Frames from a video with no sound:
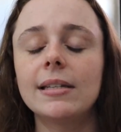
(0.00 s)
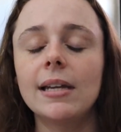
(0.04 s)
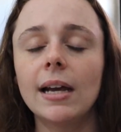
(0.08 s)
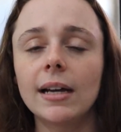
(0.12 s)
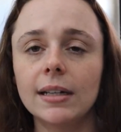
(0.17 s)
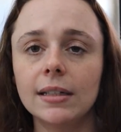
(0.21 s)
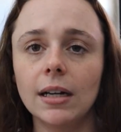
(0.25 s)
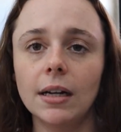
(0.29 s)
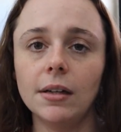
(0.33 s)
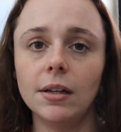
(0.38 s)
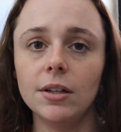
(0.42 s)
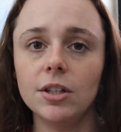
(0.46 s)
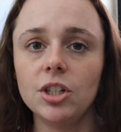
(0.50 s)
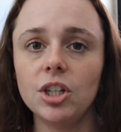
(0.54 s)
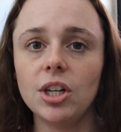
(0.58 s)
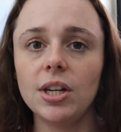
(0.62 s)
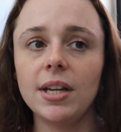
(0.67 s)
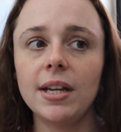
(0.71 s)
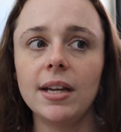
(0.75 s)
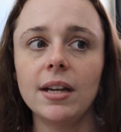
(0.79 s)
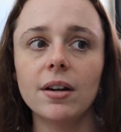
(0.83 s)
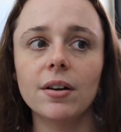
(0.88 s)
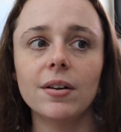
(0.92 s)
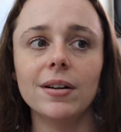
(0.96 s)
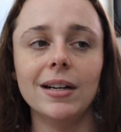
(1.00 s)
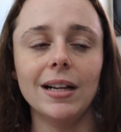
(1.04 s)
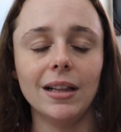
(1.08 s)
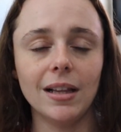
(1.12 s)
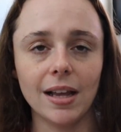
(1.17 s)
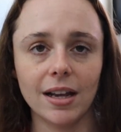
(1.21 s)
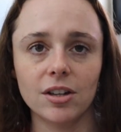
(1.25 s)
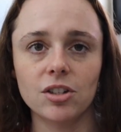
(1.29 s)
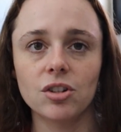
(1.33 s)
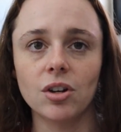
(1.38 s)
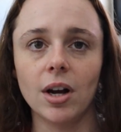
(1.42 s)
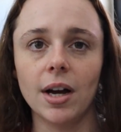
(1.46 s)
technology here and
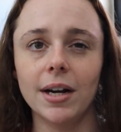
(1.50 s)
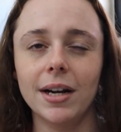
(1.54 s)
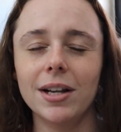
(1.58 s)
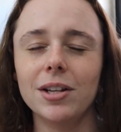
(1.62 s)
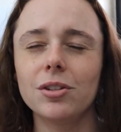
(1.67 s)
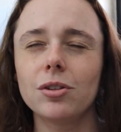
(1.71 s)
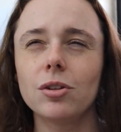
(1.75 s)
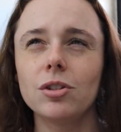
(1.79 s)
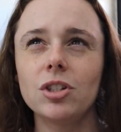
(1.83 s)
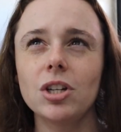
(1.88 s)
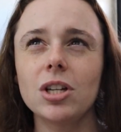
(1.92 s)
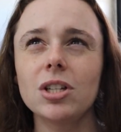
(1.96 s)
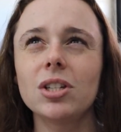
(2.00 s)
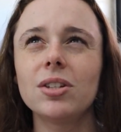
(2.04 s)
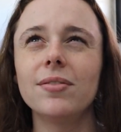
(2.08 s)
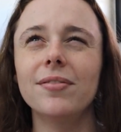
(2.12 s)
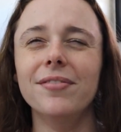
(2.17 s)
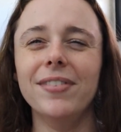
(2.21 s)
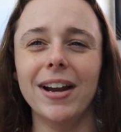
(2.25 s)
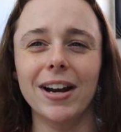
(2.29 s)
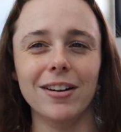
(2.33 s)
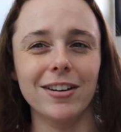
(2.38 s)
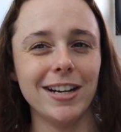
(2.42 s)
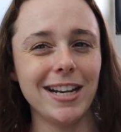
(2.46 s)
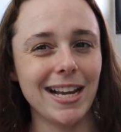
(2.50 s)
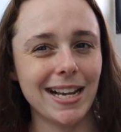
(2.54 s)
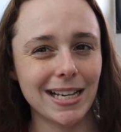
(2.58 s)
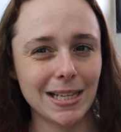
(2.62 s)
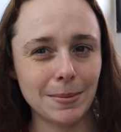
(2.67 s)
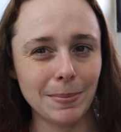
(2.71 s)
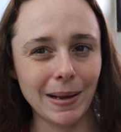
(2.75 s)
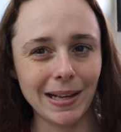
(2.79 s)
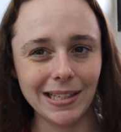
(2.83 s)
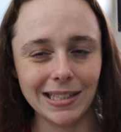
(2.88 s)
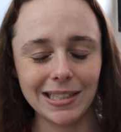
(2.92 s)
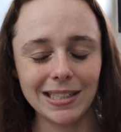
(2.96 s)
electronics are just very
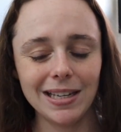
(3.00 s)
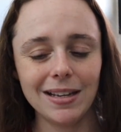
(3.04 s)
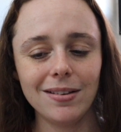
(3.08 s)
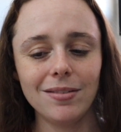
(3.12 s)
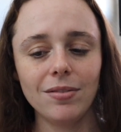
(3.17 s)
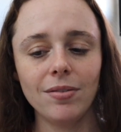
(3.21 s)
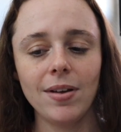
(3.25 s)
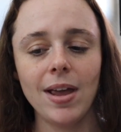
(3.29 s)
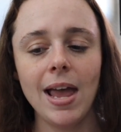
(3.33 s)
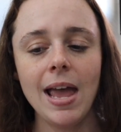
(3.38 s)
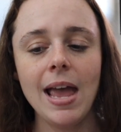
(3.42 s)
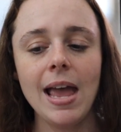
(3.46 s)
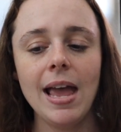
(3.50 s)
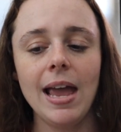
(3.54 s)
expensive,